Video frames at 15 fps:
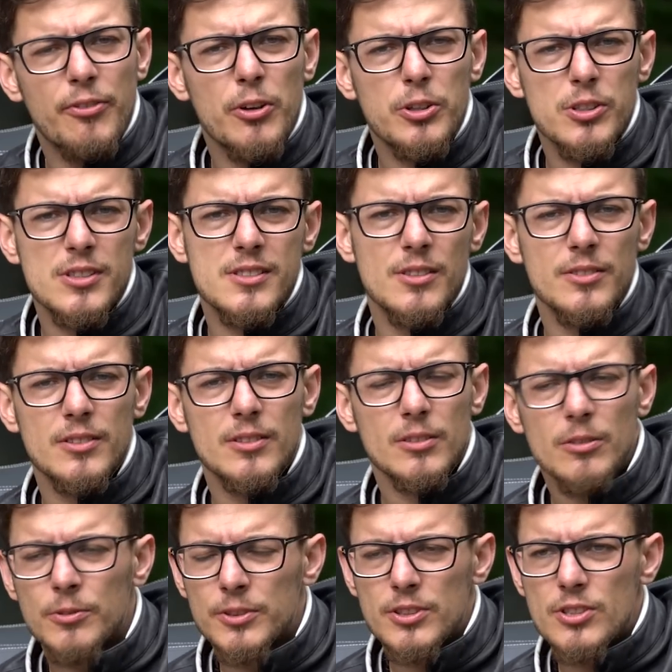focused
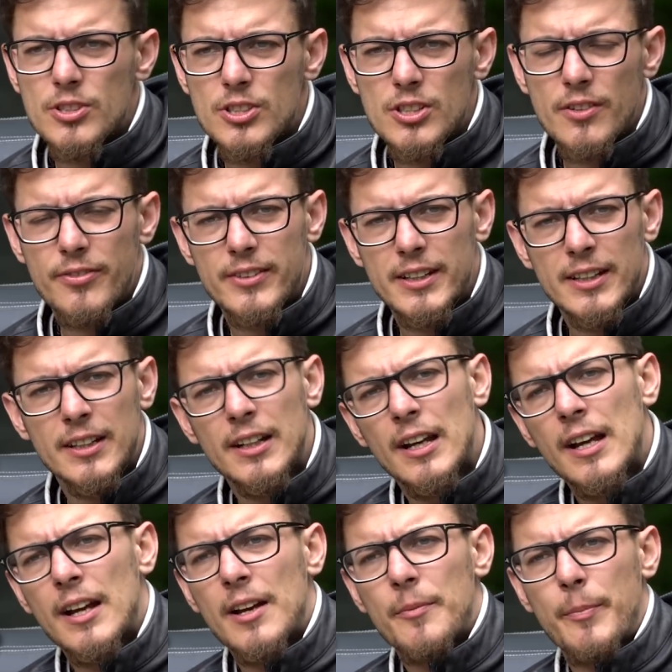on the shifting
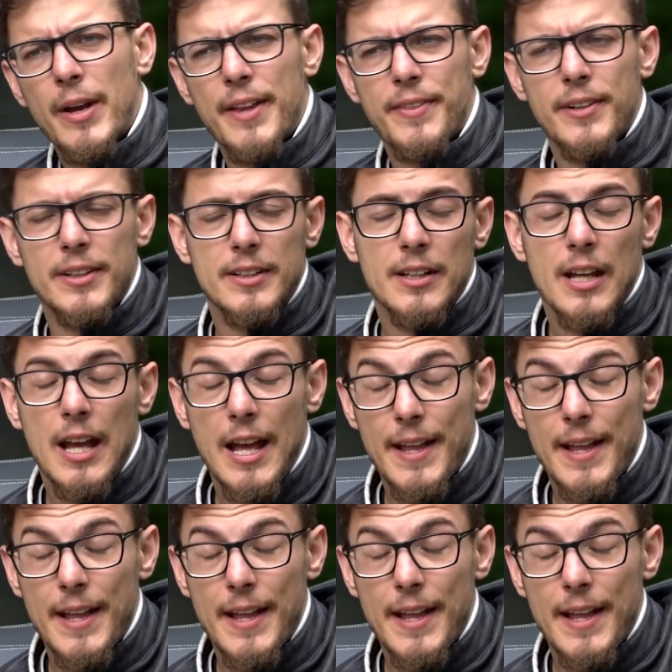pattern,